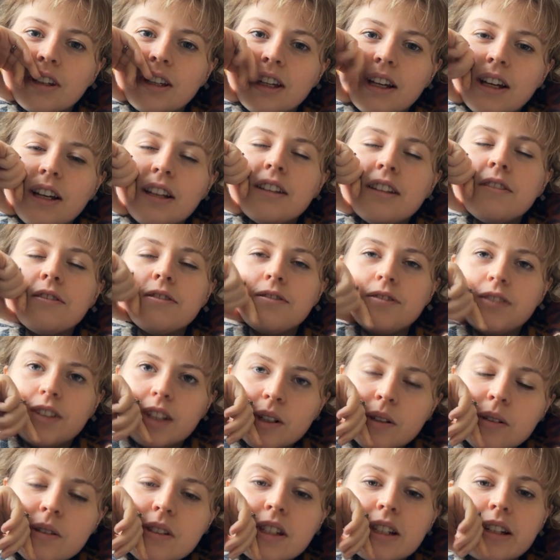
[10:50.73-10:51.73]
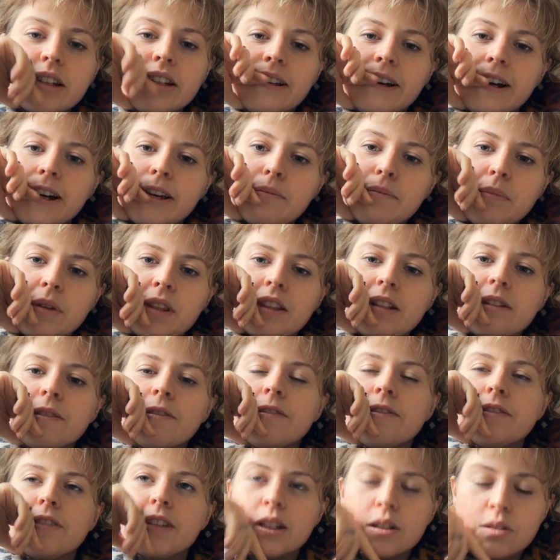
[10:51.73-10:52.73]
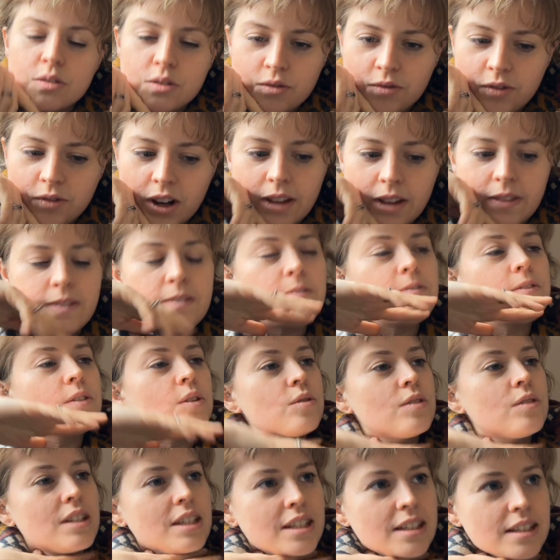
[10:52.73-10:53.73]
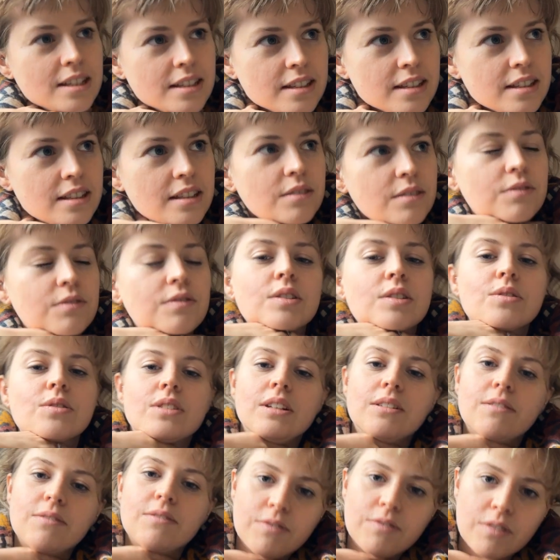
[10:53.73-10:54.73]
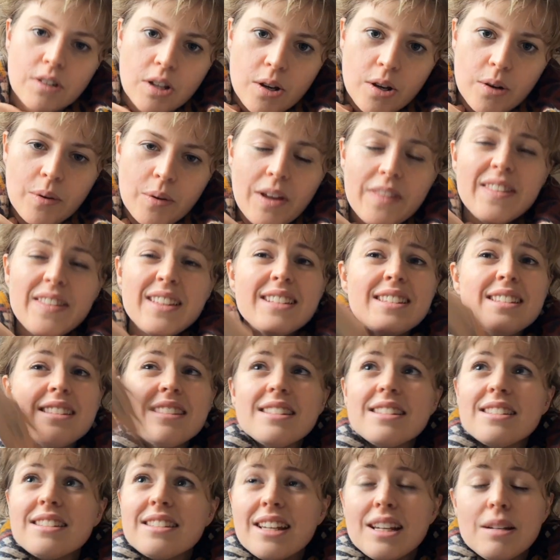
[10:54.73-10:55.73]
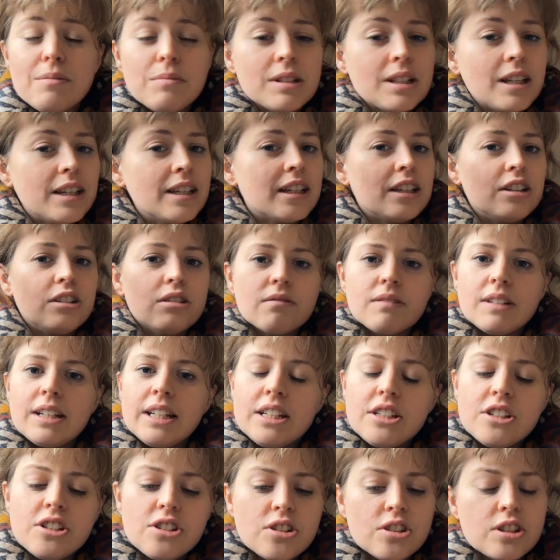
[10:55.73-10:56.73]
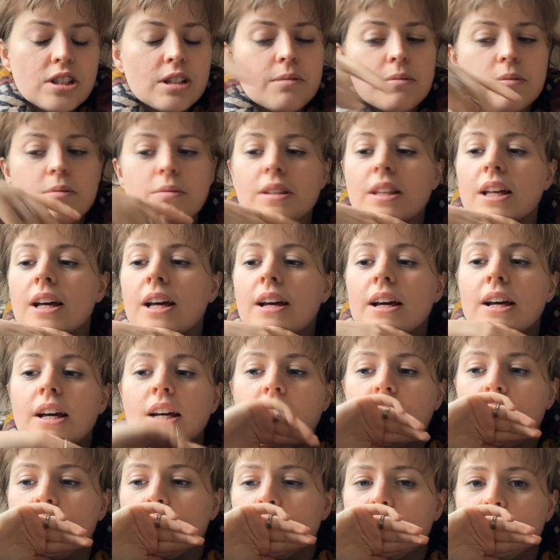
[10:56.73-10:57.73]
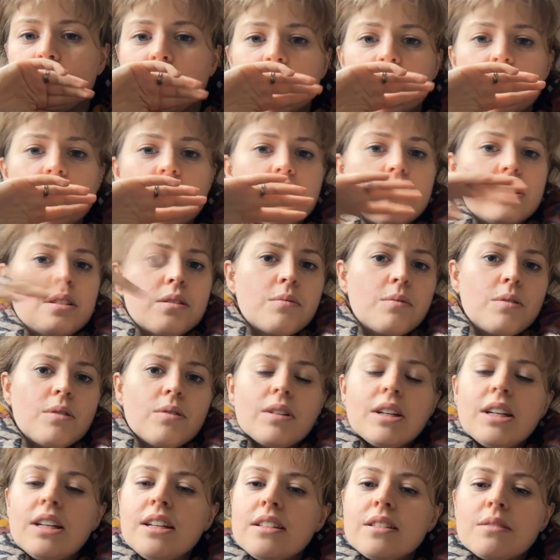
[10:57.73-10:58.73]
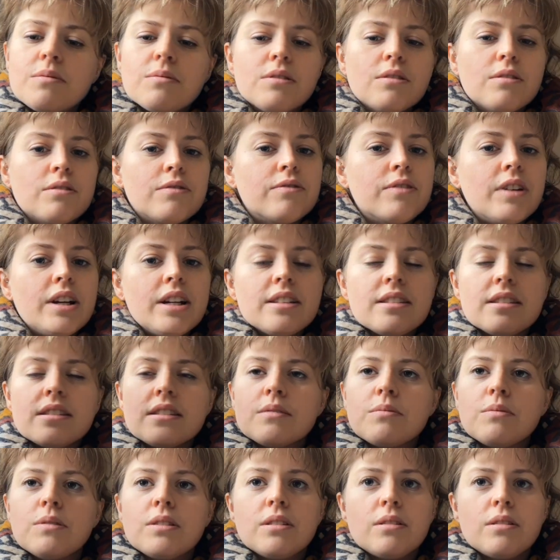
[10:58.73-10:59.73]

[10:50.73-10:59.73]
that feels in alignment, that feels fun, that feels easy, that feels like flow. And this is the same with like in your relationships with, relationships with your kids, with your friends, with your